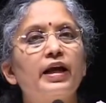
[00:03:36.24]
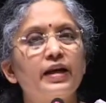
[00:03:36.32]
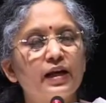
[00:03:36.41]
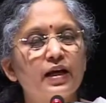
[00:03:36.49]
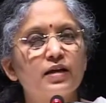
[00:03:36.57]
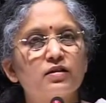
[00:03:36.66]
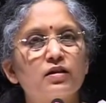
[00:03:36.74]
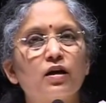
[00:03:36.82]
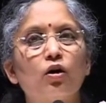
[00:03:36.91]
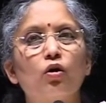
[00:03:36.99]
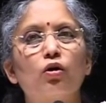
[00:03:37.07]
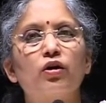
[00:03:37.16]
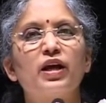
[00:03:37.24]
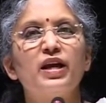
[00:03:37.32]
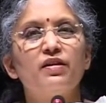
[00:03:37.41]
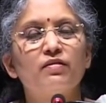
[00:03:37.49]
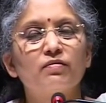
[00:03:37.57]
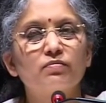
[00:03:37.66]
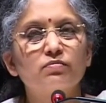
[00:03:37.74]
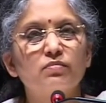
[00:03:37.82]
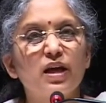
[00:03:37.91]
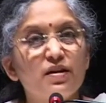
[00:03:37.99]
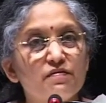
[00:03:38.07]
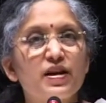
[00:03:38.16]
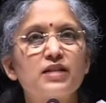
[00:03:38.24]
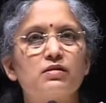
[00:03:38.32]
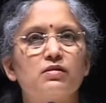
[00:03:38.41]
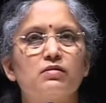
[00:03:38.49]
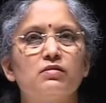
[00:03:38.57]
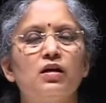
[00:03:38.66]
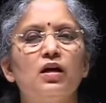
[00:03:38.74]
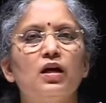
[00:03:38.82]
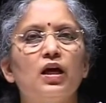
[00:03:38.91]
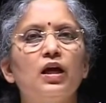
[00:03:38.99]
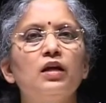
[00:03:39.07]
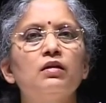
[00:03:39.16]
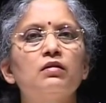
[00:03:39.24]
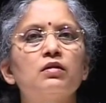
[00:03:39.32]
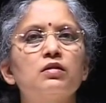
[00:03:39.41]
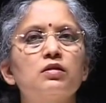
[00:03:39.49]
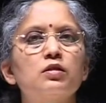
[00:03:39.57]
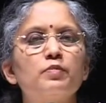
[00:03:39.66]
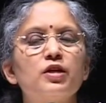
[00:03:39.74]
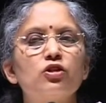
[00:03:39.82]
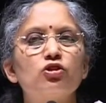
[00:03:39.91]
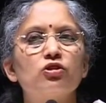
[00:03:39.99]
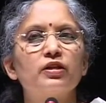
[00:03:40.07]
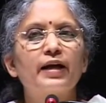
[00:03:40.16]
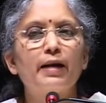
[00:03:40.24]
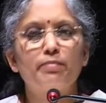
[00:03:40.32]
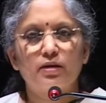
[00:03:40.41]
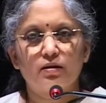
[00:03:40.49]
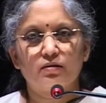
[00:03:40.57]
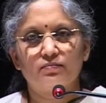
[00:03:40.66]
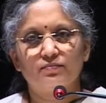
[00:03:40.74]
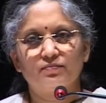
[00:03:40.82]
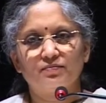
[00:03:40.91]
dedicated or invested in spiritual capital.